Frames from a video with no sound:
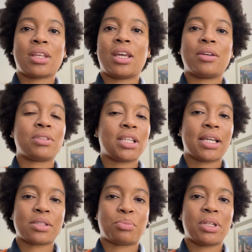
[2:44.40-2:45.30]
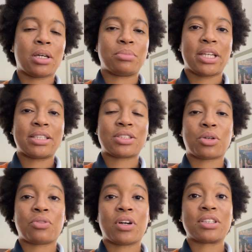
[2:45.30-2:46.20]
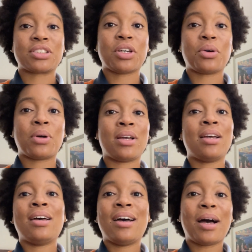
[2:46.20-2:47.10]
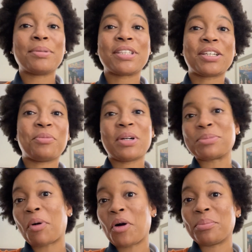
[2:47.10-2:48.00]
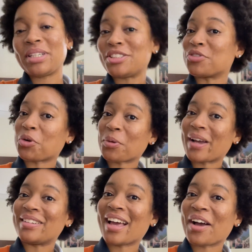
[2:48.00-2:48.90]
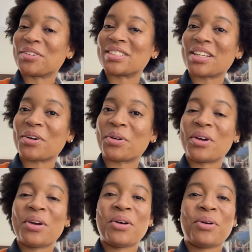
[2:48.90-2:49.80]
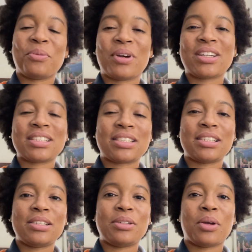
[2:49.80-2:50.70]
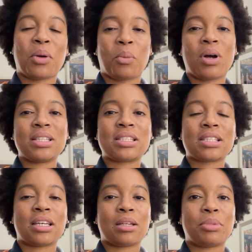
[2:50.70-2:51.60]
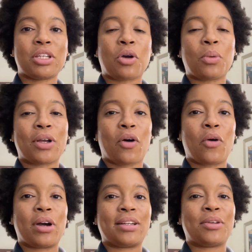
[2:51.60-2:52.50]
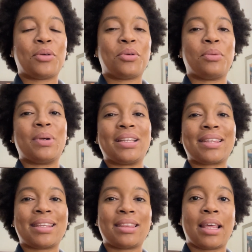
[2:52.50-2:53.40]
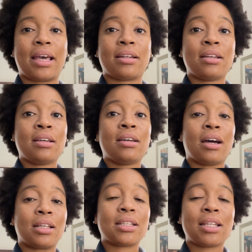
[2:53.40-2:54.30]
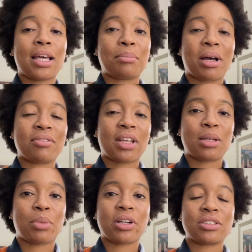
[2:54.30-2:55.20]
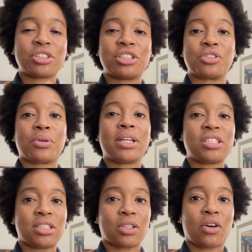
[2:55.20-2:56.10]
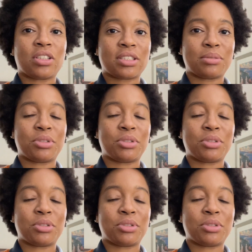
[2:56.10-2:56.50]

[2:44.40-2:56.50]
Everything has been updated so far. So I'm stuck in West Palm Beach for right now. So we're gonna see what's gonna be going on with that. Other than that, my flying partner, she's great. She's awesome.